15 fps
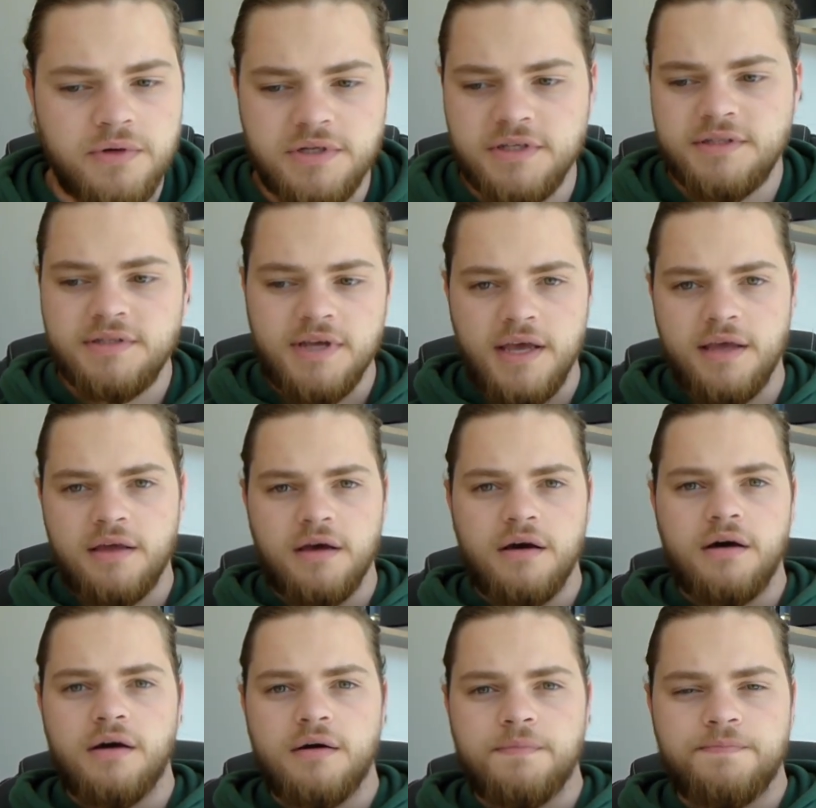just take
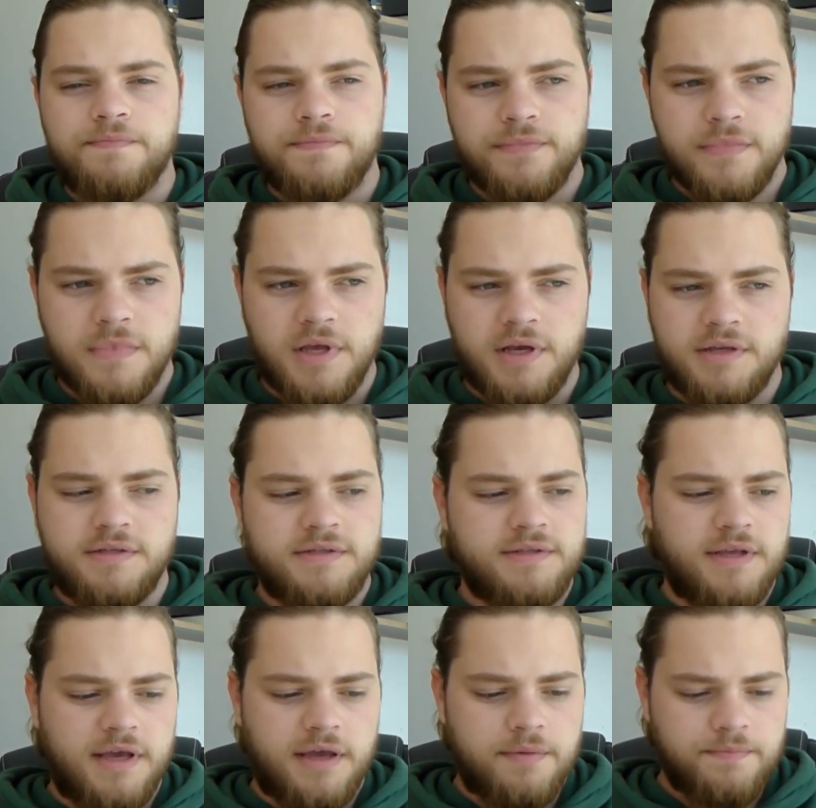like a
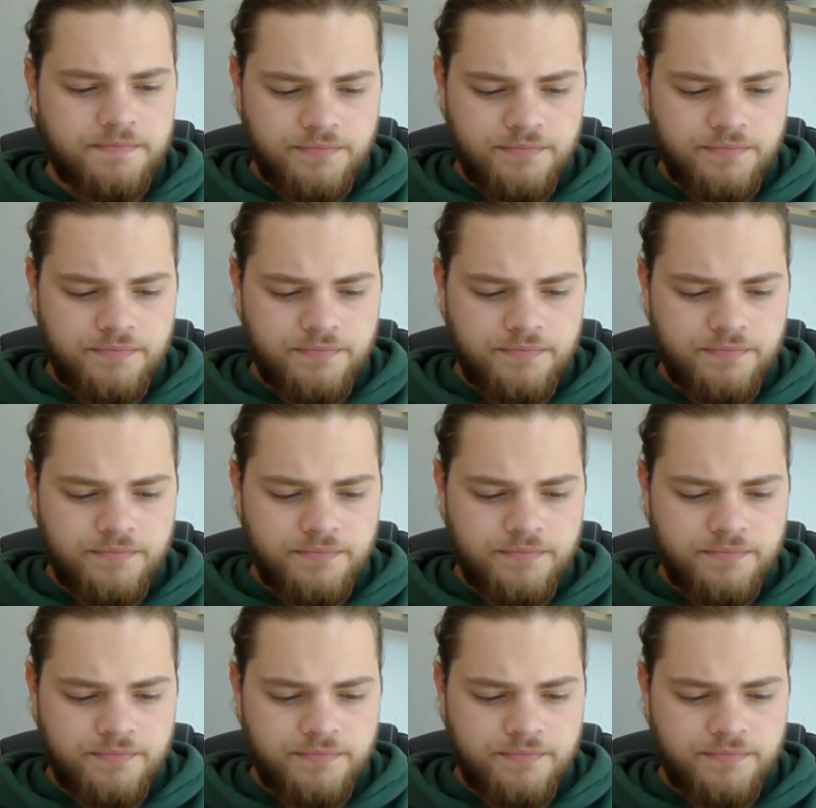stick.